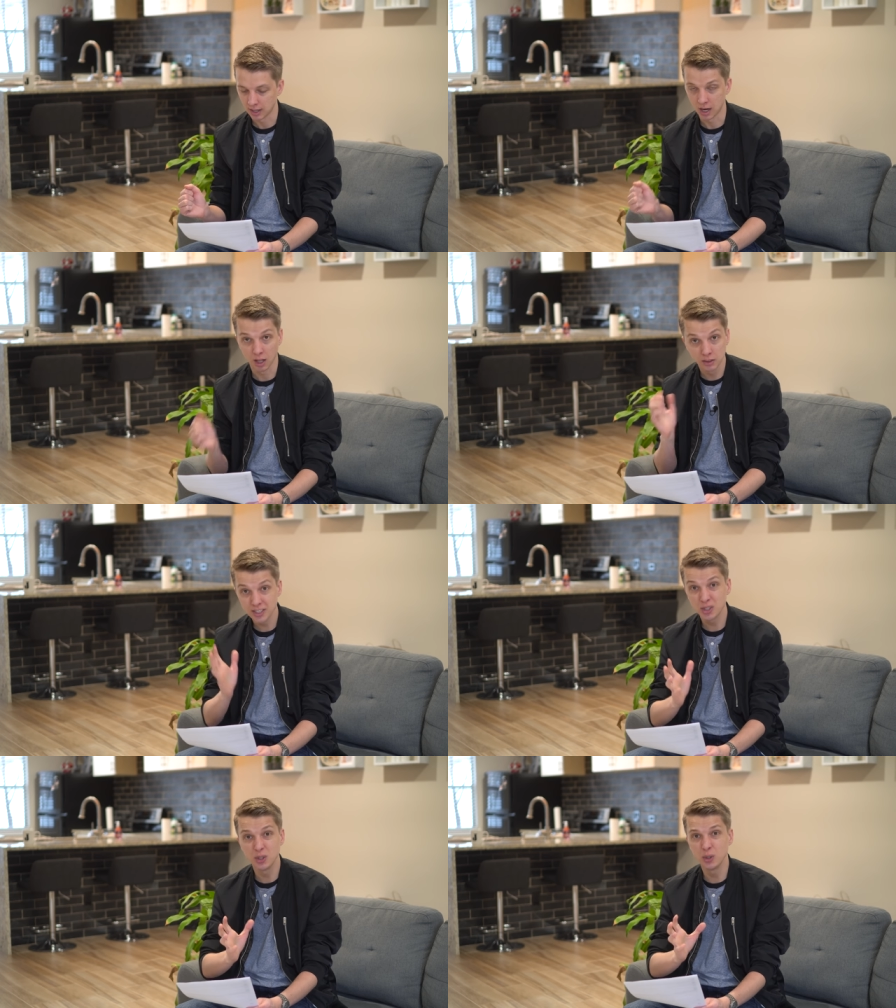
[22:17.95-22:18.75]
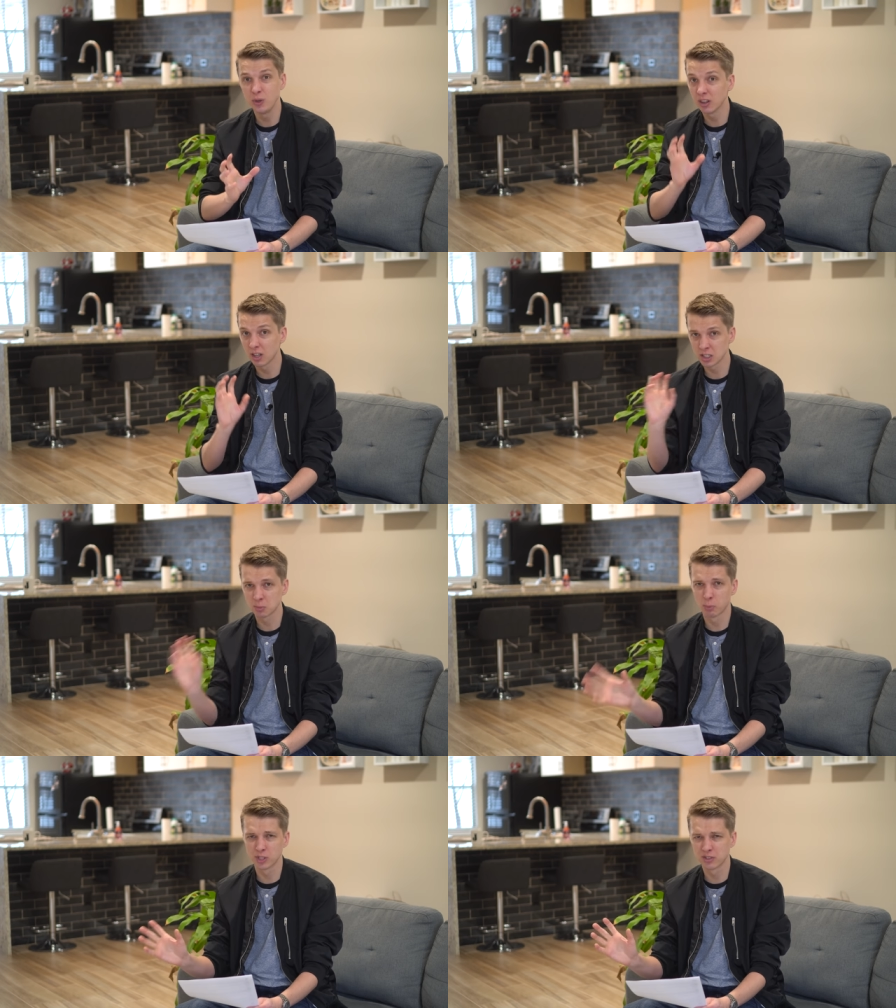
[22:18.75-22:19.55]
Uh, unless you're doing a lot of
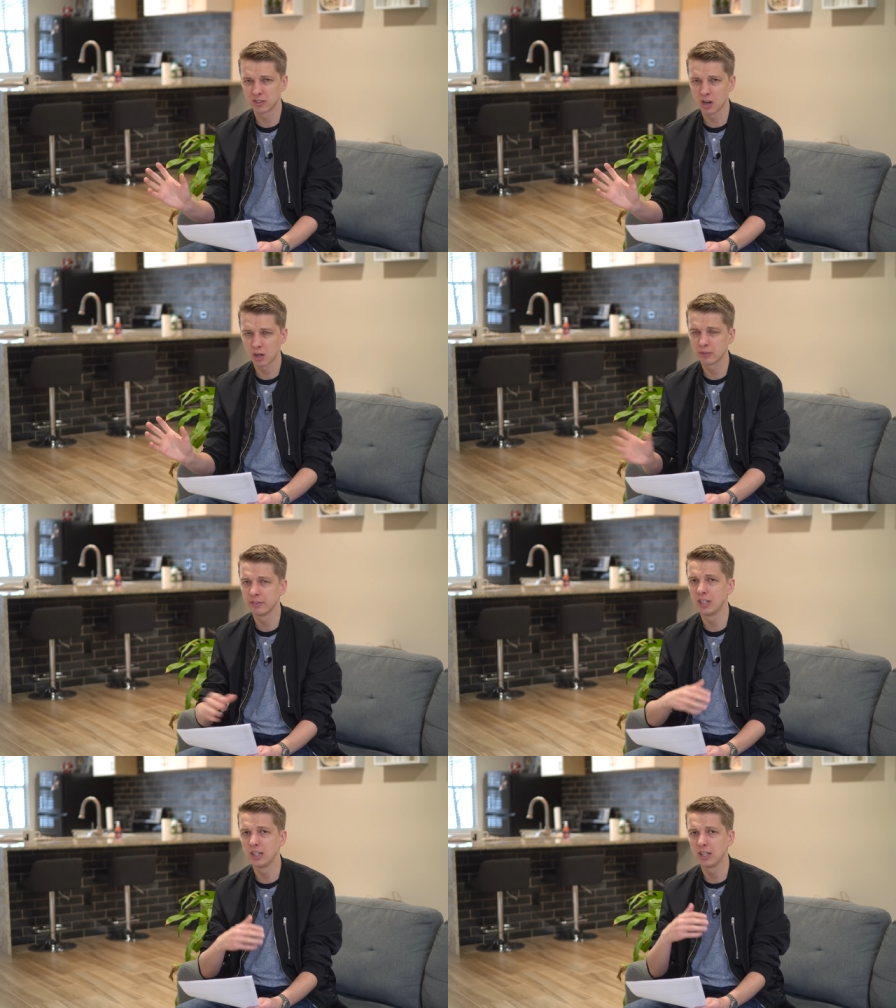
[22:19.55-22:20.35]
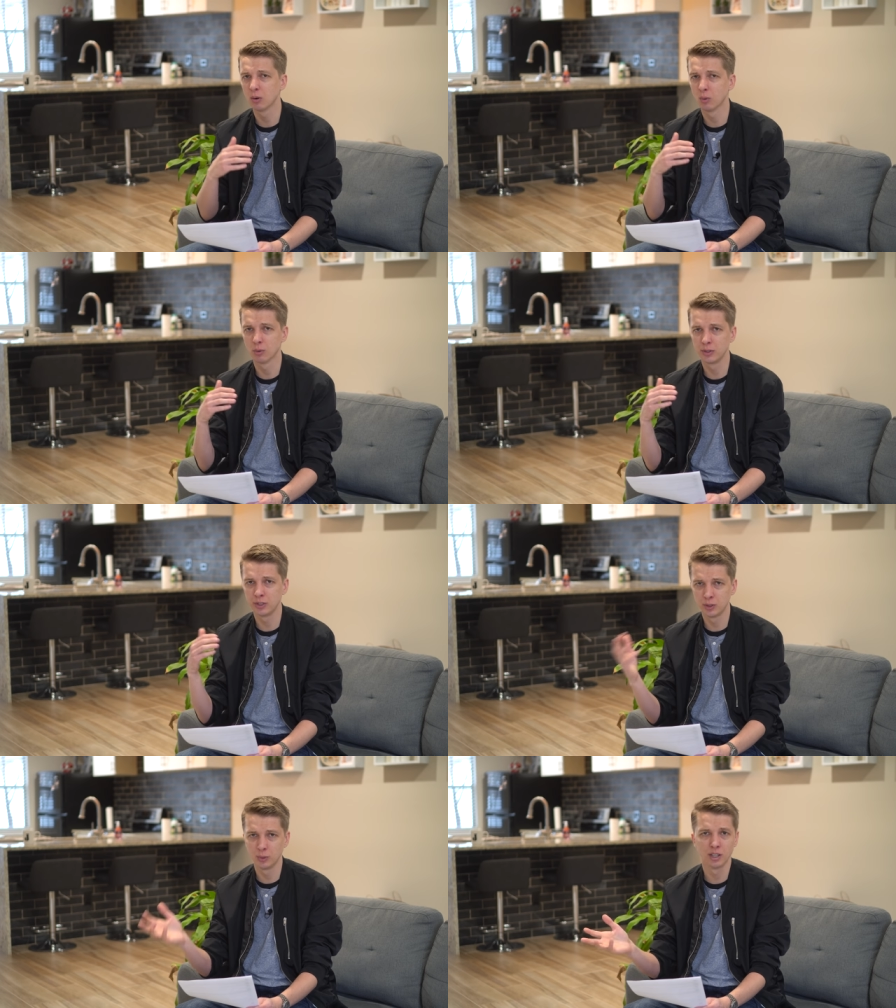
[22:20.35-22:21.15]
sports photography or
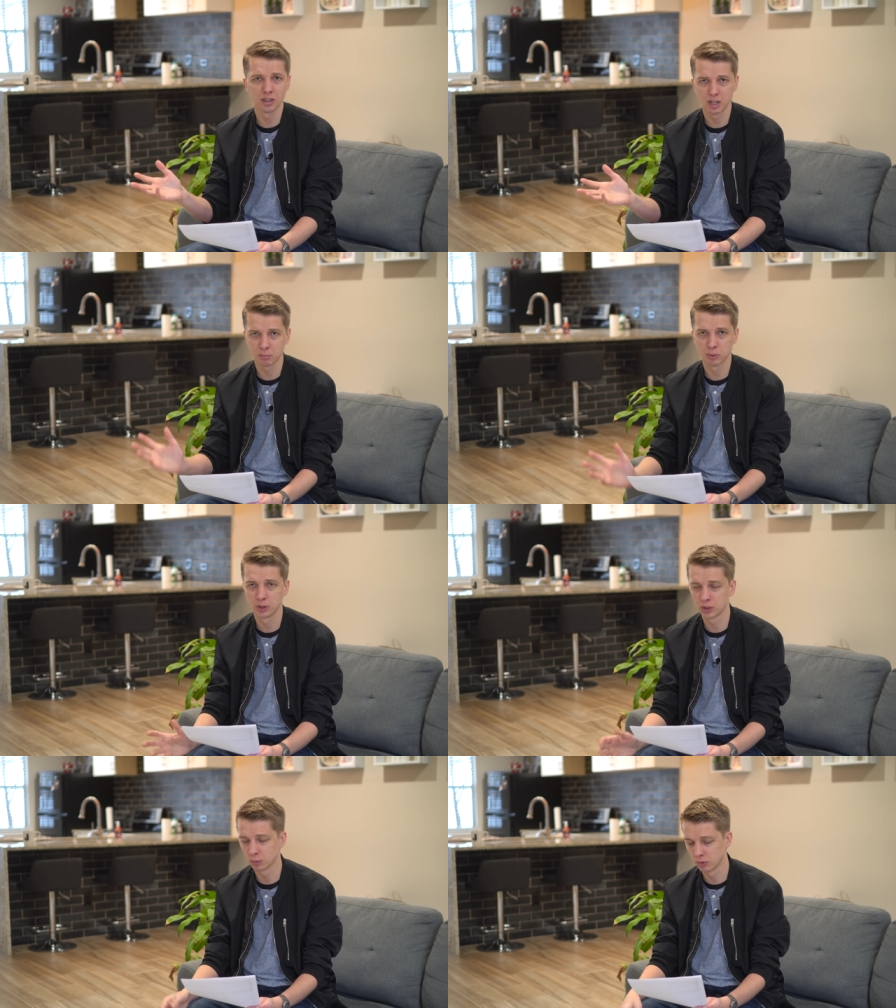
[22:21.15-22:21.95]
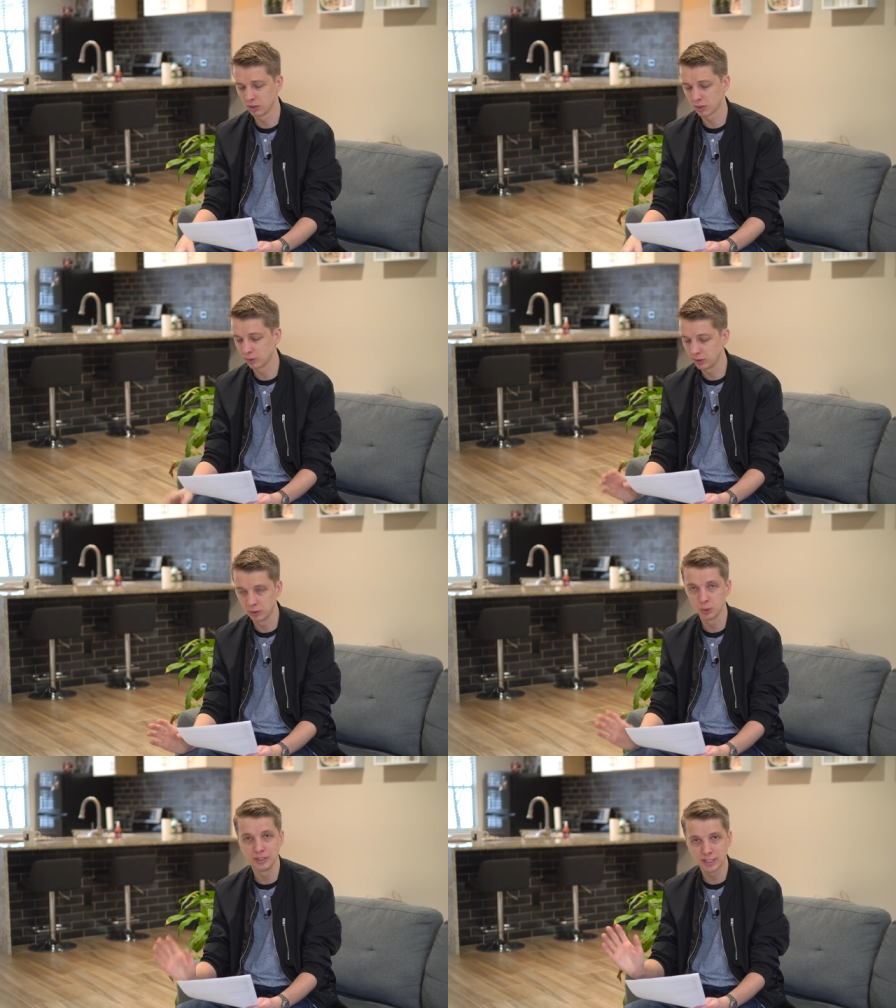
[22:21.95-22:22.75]
you're doing a lot of portrait work or you're
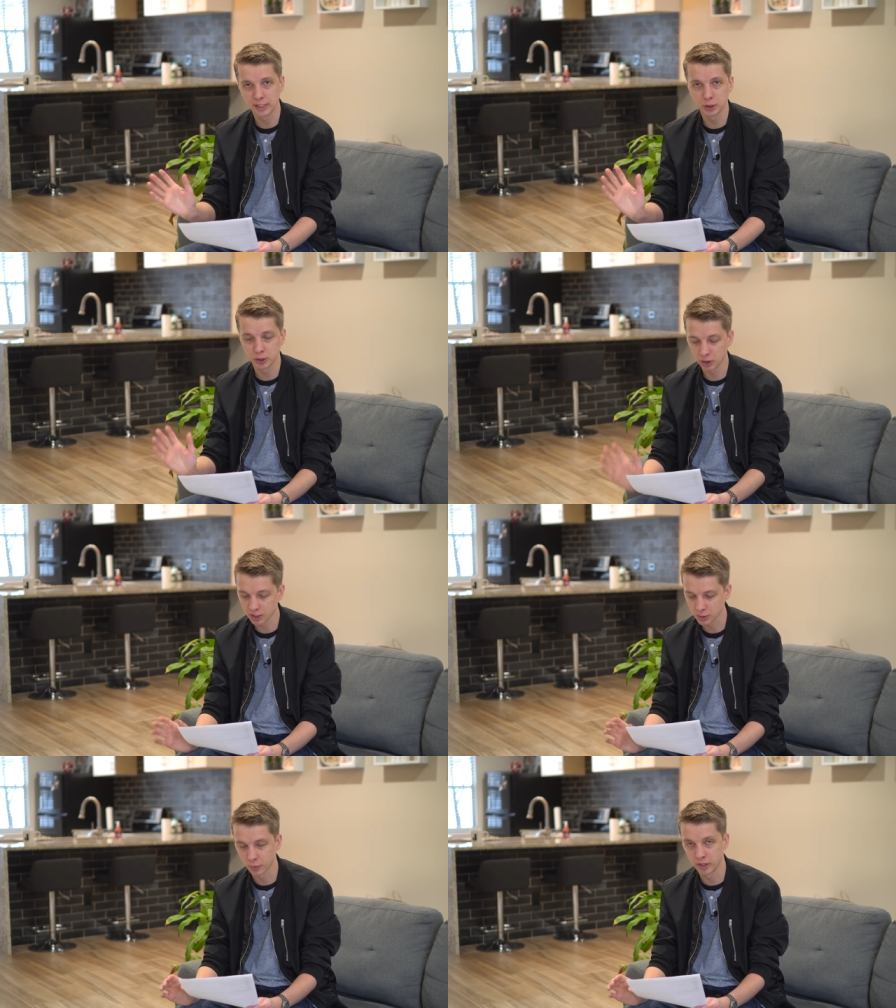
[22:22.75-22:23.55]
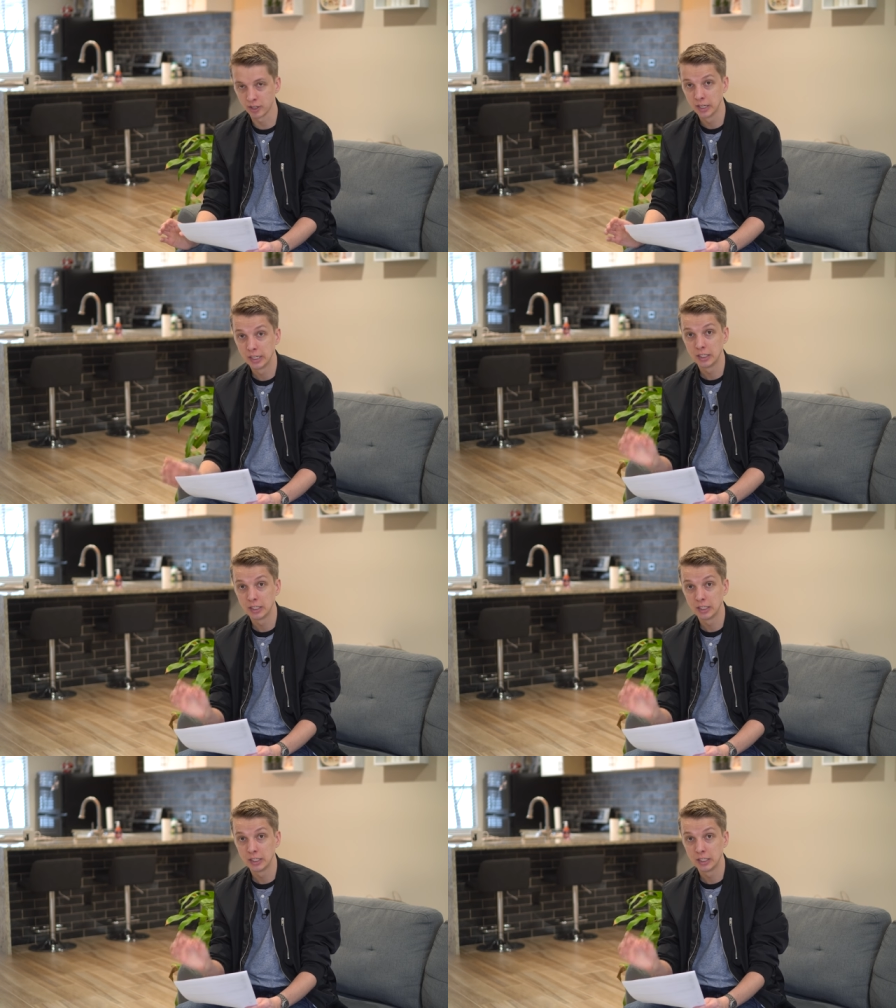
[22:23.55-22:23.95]
doing nature shots where